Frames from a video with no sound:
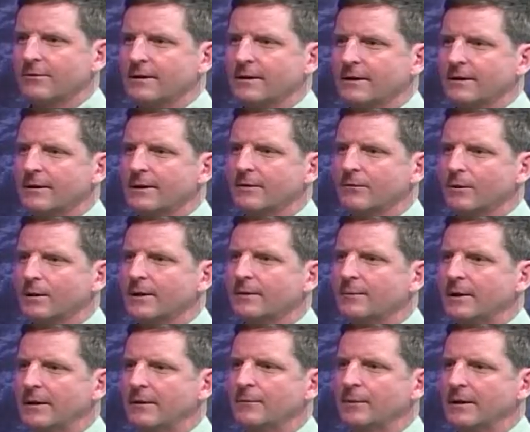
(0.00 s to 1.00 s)
I think really
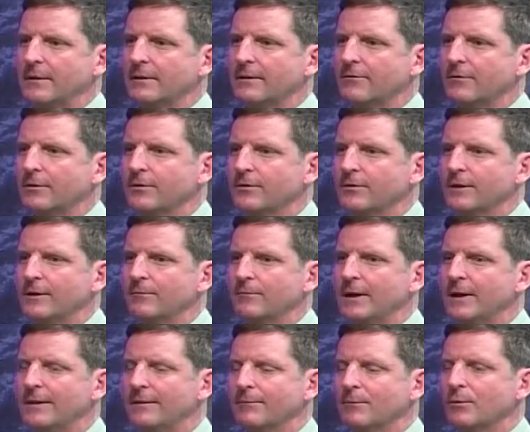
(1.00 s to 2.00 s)
made a big difference. And it
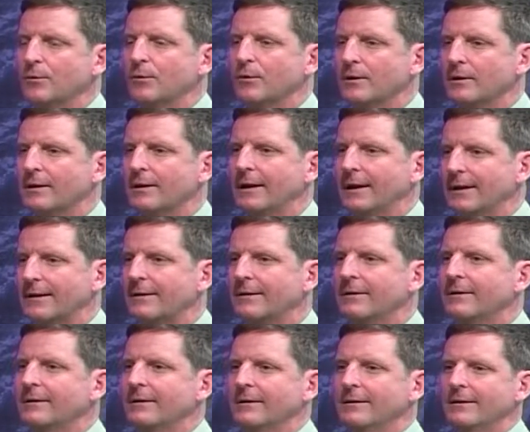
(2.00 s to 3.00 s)
made it more like
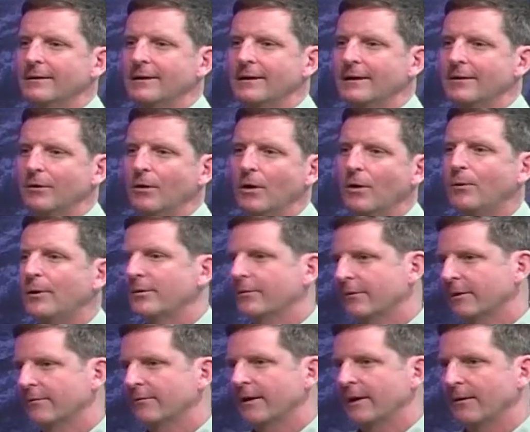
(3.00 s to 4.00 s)
he had always
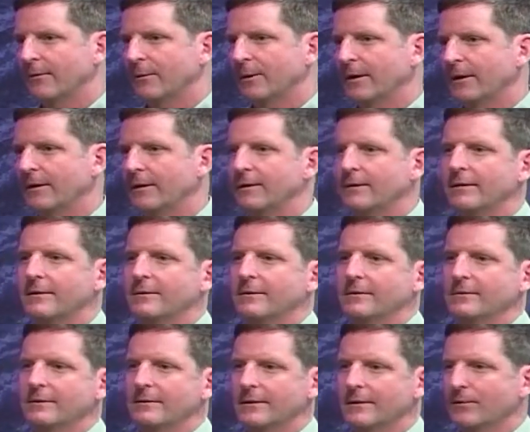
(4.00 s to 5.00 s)
lived that way.
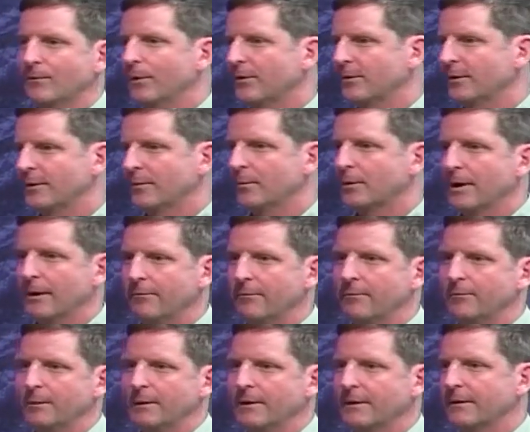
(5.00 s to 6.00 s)
It wasn't a problem
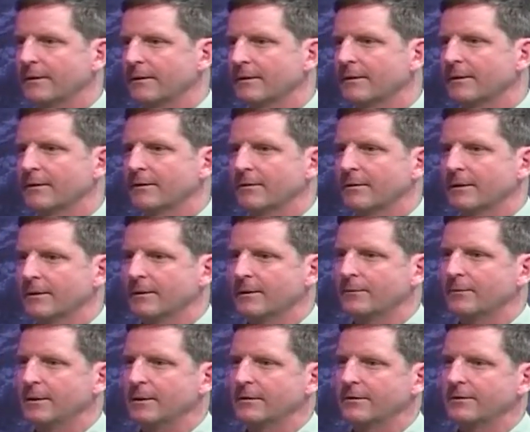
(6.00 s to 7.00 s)
being, you know, a little
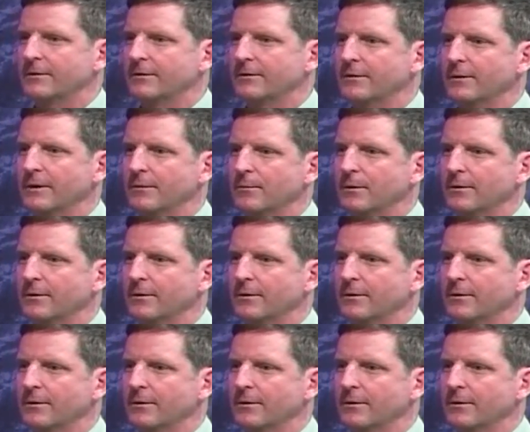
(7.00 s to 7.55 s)
bit disabled.